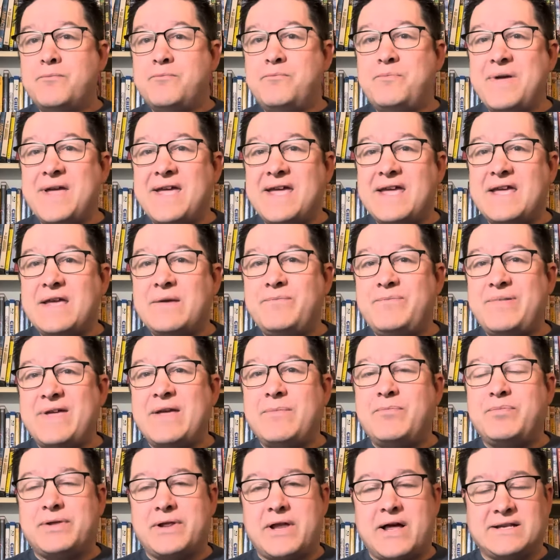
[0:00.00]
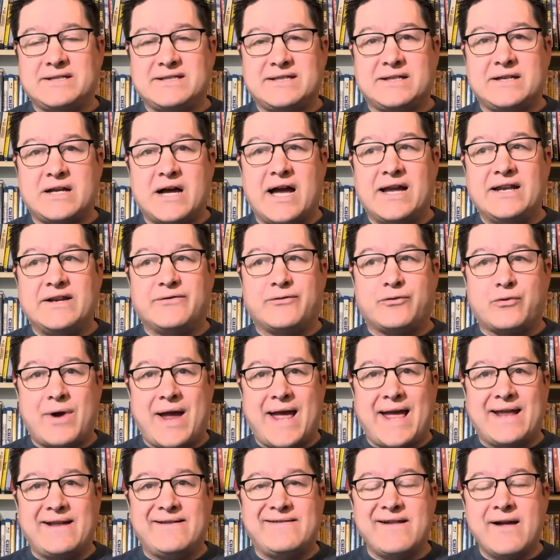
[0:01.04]
B+ kind of
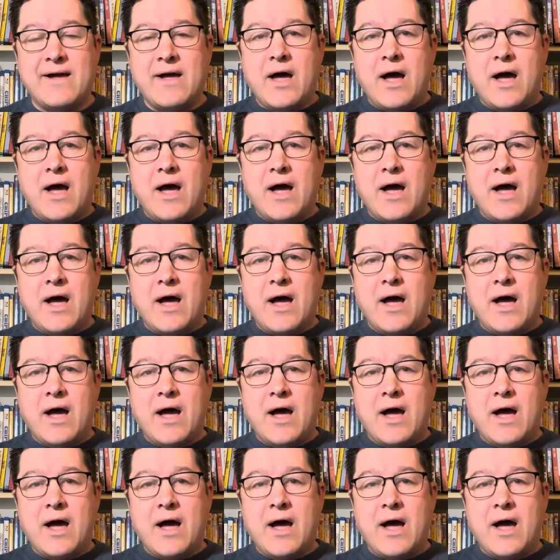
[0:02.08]
range.